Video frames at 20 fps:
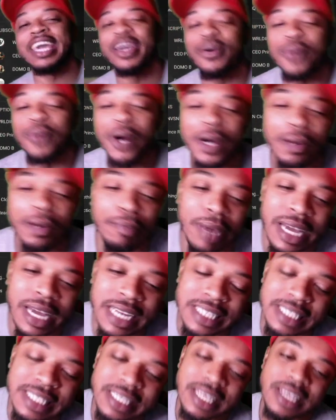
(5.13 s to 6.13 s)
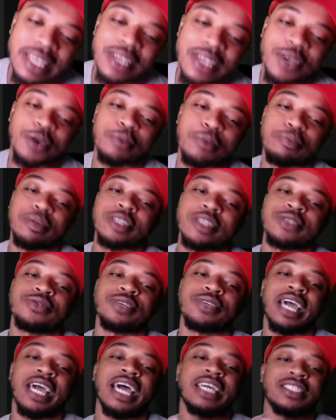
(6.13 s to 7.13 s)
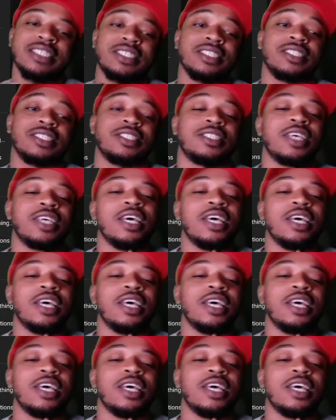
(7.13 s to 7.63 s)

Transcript: Welcome back to CEO Prince Reactions.